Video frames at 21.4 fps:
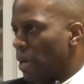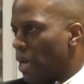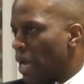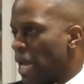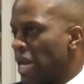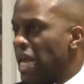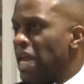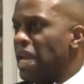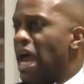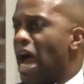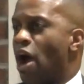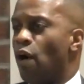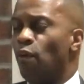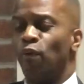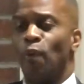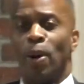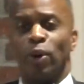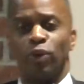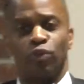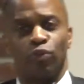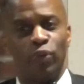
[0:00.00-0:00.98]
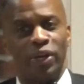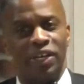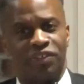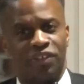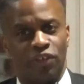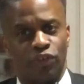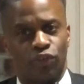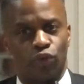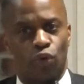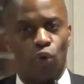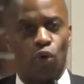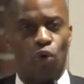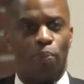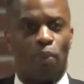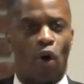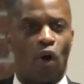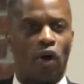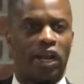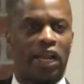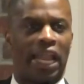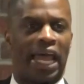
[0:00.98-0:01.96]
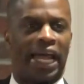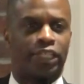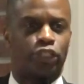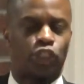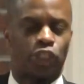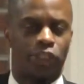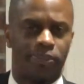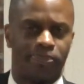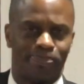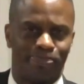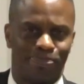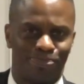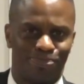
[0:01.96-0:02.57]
And in our most recent school board election,